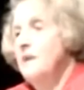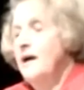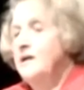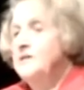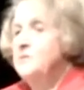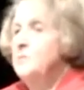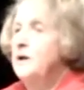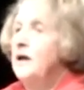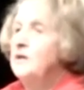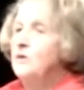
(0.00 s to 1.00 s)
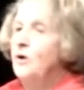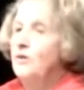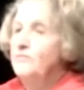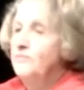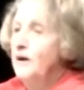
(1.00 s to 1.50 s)
rackets, we got
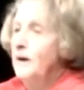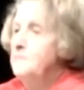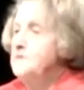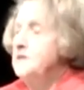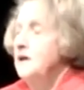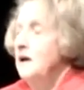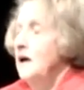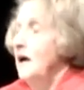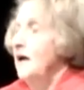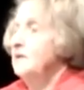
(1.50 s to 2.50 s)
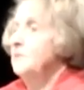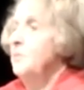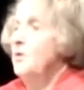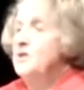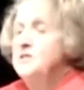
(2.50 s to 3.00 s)
golf clubs. And the
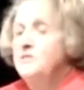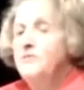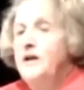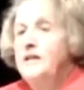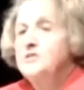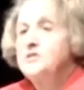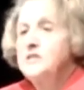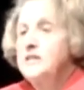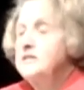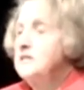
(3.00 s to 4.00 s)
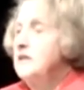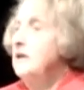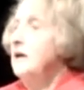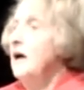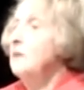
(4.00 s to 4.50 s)
boys of age
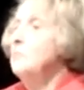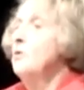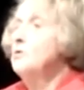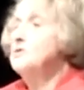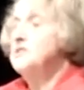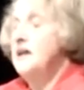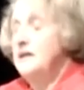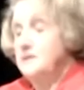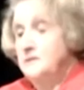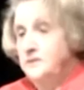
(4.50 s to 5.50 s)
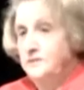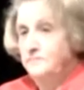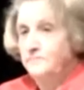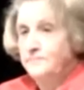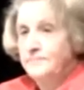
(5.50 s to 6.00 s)
16, they got motorcycles.
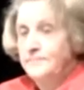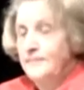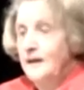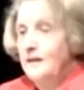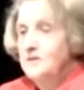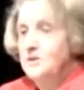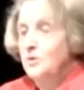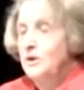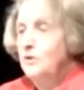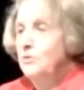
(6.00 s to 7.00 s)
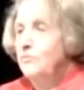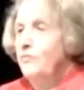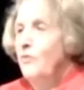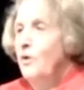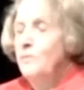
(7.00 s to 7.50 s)
so they could
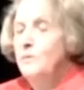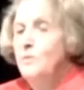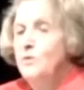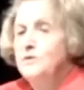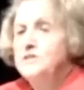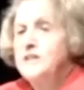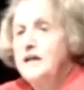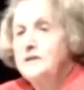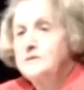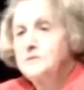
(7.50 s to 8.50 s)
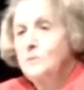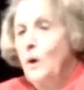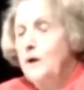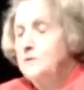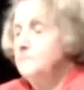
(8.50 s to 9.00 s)
form a motorcycle
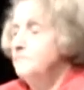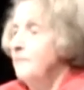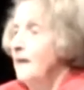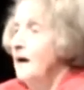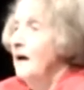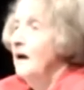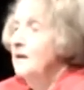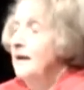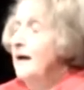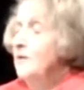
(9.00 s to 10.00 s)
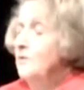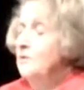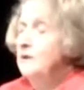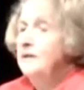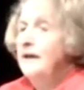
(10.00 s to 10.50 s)
squad. Not
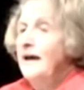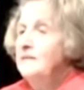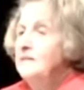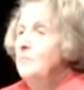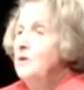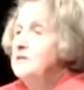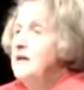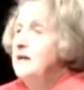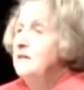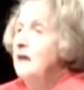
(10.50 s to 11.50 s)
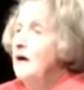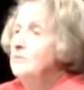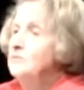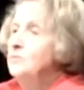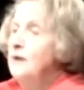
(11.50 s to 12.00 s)
only that, they were taken
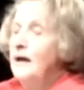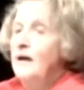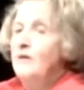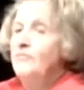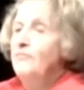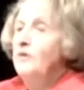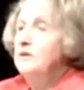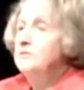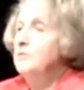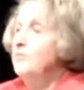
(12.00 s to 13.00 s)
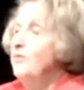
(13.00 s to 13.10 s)
out to the airfield to